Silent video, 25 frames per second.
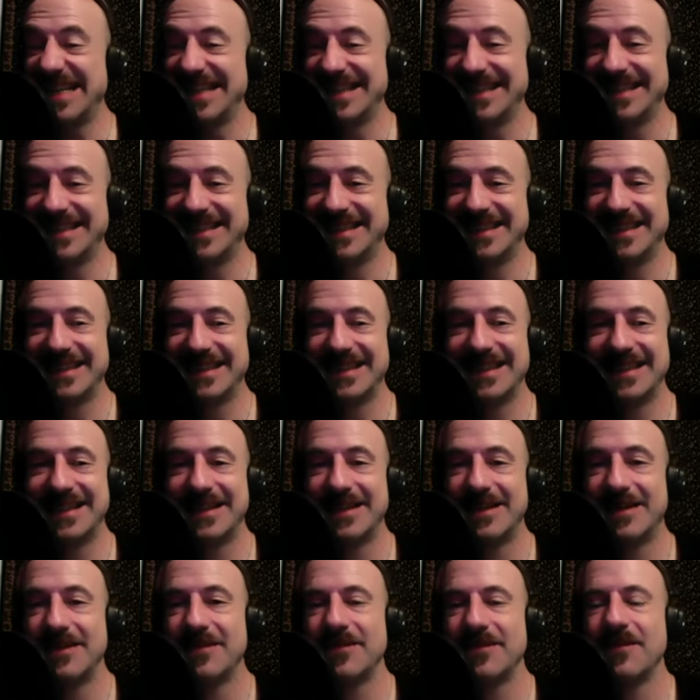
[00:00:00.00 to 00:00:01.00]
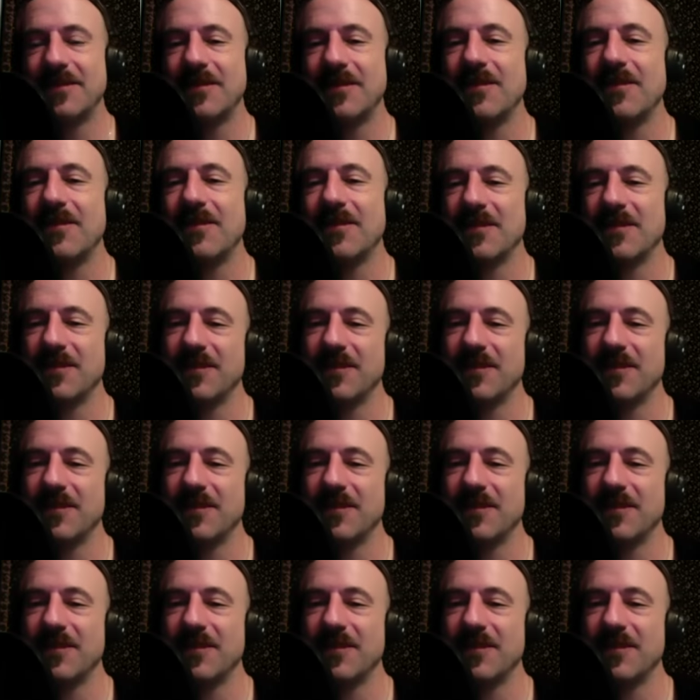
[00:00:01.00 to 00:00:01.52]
And he says, oh, and I thought you were a